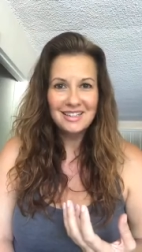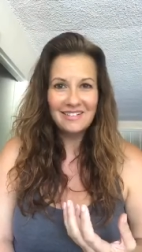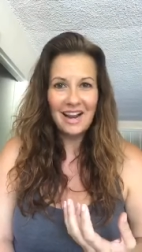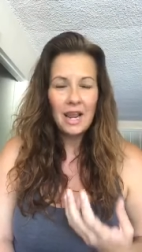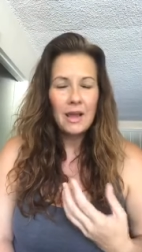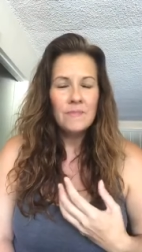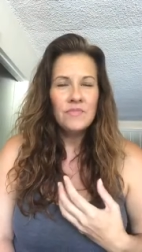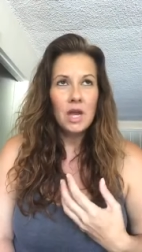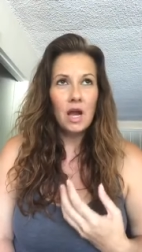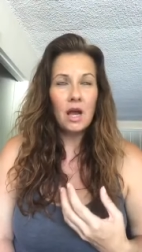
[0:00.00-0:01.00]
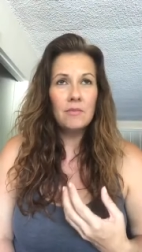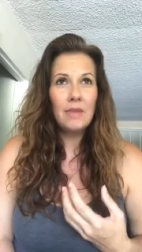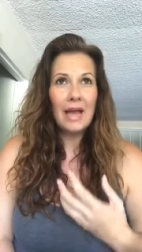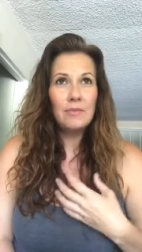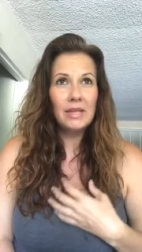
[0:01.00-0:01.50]
right?
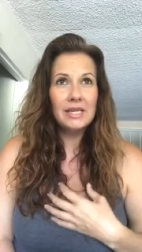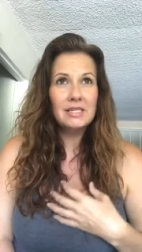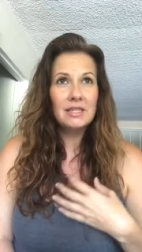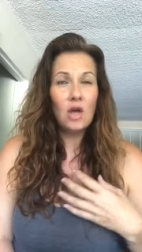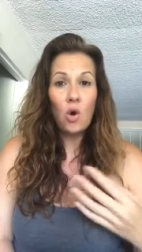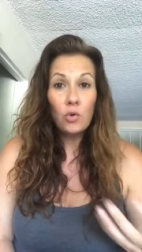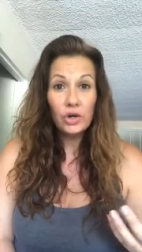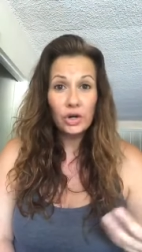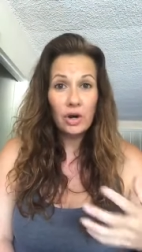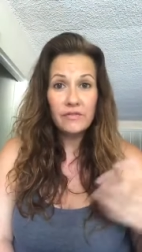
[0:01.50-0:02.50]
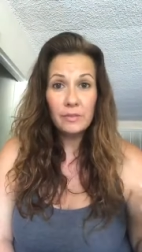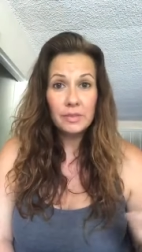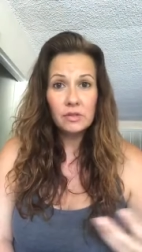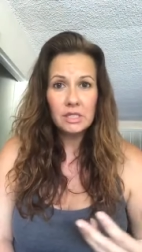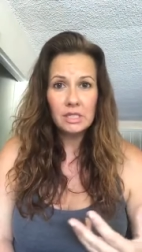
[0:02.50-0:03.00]
I bless the owner of the
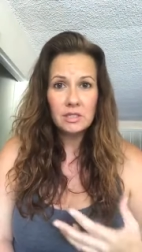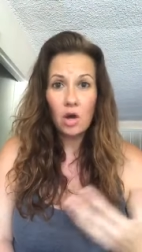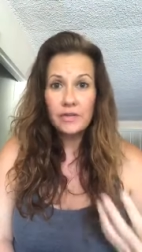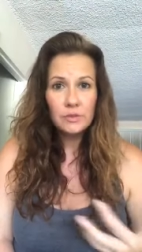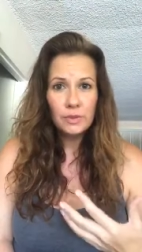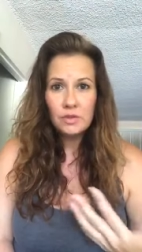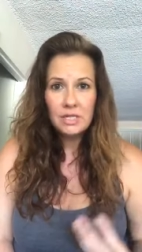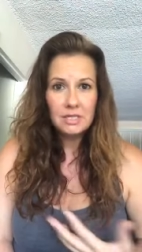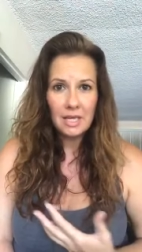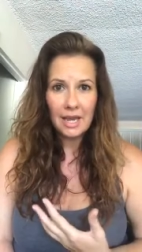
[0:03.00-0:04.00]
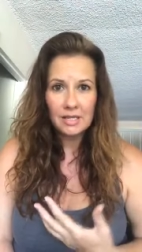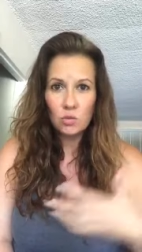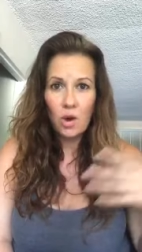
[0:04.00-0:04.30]
buildings, all these buildings he has.